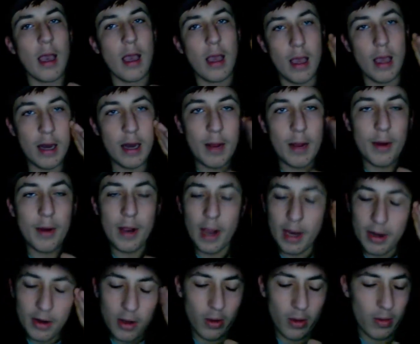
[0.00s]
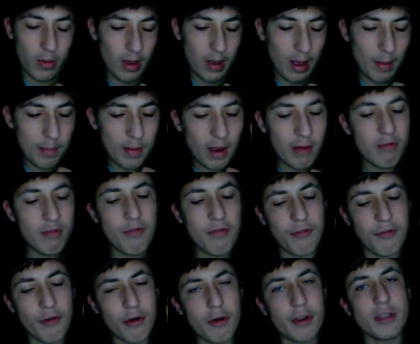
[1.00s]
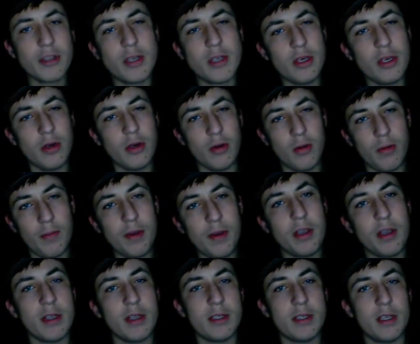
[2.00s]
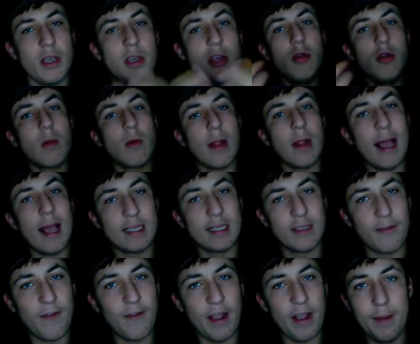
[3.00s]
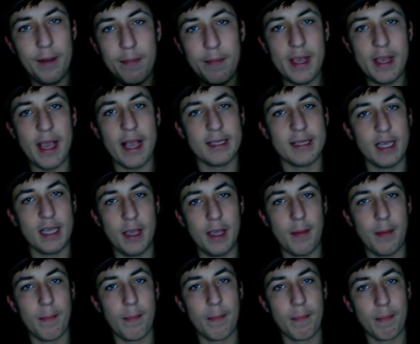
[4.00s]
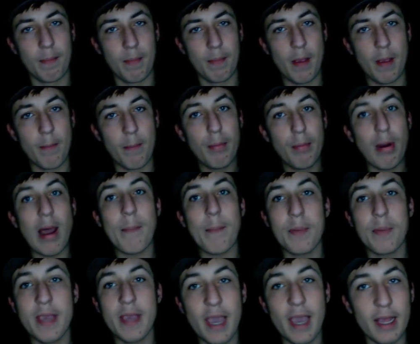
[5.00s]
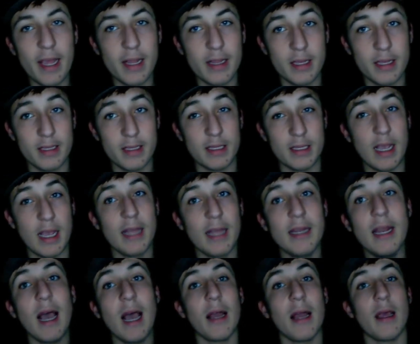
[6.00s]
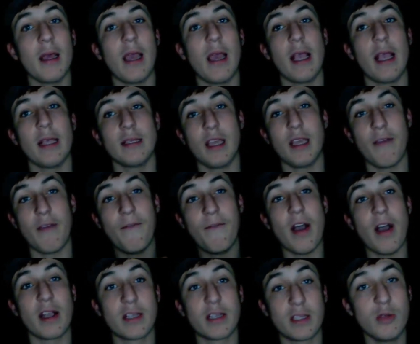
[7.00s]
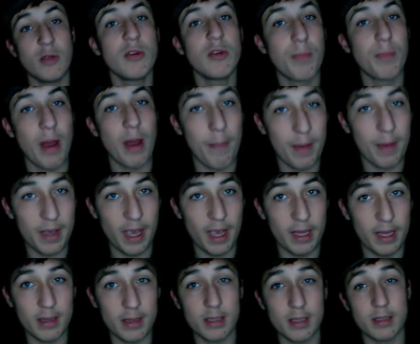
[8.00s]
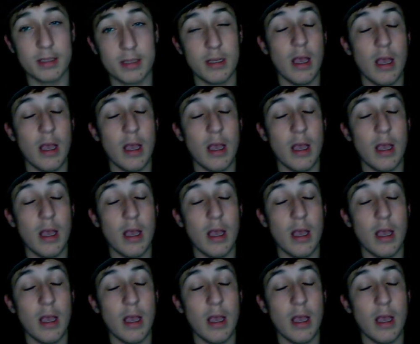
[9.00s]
And no, I'm not referring to you because you classified me as a propagandist and not as a Fox News propagandist.